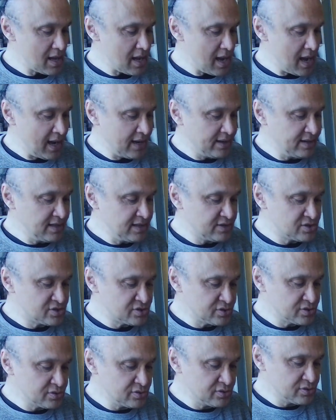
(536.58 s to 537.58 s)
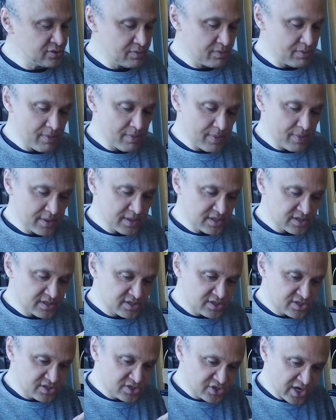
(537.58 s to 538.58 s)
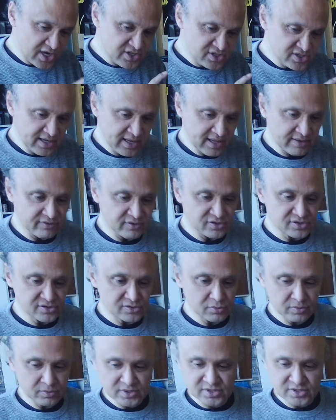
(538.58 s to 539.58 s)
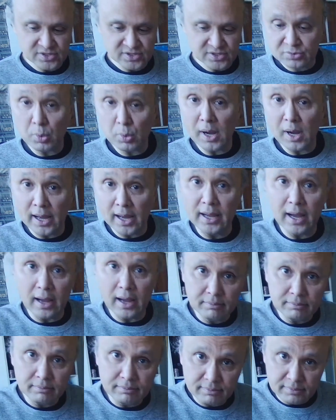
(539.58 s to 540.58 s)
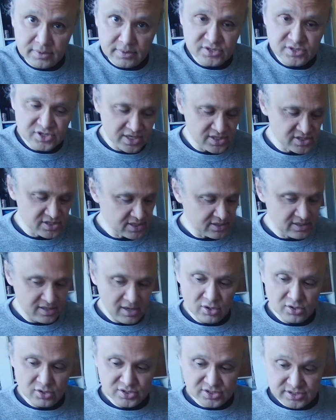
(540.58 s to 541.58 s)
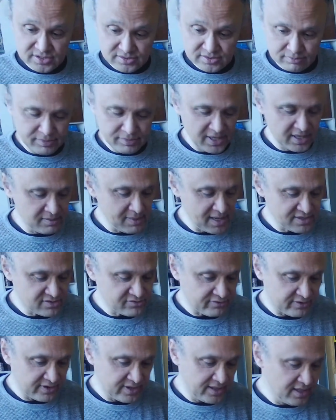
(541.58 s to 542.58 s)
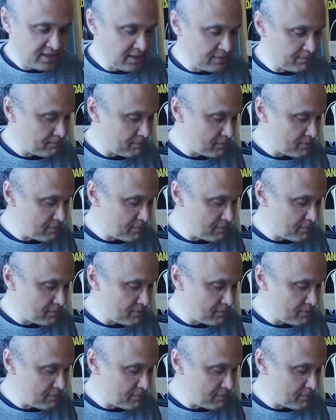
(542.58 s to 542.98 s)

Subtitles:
I need to change the levels, which is why I'm changing those BMH 3D